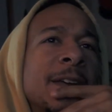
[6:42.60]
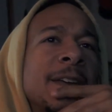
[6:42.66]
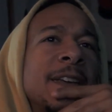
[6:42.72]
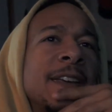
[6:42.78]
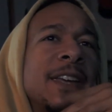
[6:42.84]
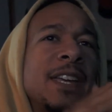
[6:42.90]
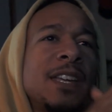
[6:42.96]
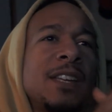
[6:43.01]

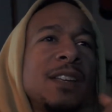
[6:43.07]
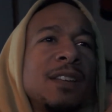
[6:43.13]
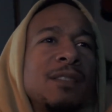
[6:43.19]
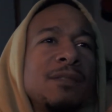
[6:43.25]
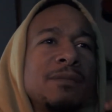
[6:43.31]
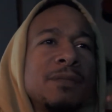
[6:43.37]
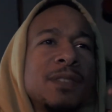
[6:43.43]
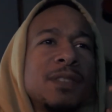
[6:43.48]

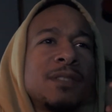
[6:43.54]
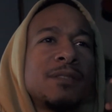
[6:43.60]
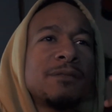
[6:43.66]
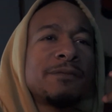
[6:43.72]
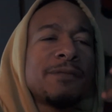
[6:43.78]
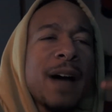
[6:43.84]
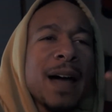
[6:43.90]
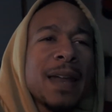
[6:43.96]
He
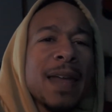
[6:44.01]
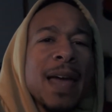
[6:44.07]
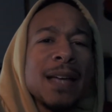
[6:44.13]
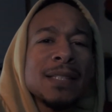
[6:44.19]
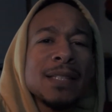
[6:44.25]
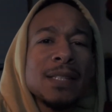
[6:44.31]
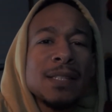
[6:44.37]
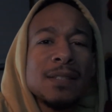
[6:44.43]
finally
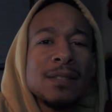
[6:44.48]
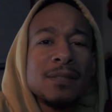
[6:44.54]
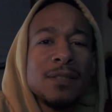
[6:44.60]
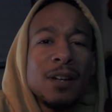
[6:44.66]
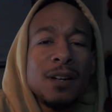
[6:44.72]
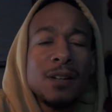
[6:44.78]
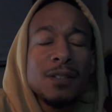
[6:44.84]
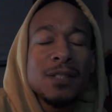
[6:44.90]
has
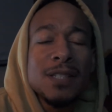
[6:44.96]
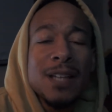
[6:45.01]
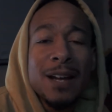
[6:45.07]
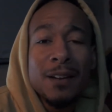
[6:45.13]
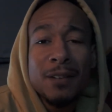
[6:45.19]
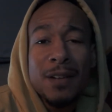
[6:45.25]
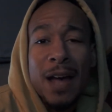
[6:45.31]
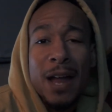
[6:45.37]
a
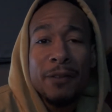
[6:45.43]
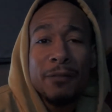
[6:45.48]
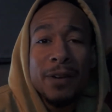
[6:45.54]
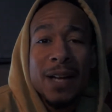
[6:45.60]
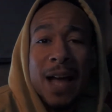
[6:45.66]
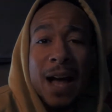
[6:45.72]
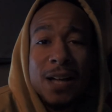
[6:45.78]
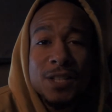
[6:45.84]
kind of
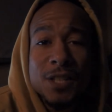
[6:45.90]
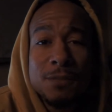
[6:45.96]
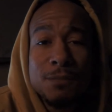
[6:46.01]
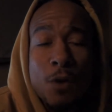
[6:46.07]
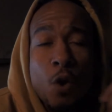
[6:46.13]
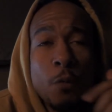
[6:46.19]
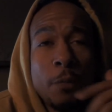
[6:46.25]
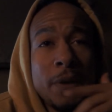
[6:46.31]
a conscious
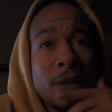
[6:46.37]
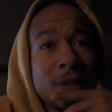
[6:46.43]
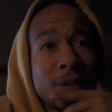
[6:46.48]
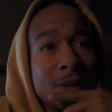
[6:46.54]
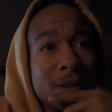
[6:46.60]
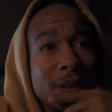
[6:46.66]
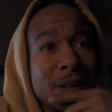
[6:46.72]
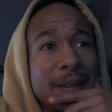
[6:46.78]
moment,
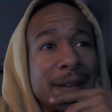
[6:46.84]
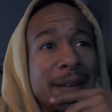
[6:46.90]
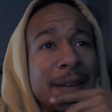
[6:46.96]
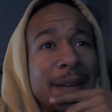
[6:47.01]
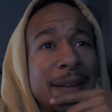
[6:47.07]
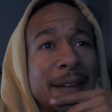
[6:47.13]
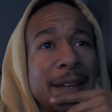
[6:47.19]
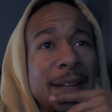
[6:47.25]

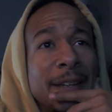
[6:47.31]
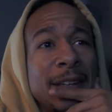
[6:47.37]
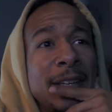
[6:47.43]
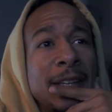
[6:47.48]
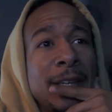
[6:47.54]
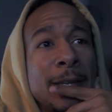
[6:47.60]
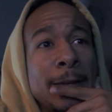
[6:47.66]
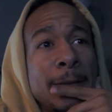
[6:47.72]
and
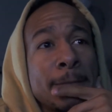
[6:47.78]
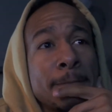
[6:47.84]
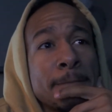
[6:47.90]
he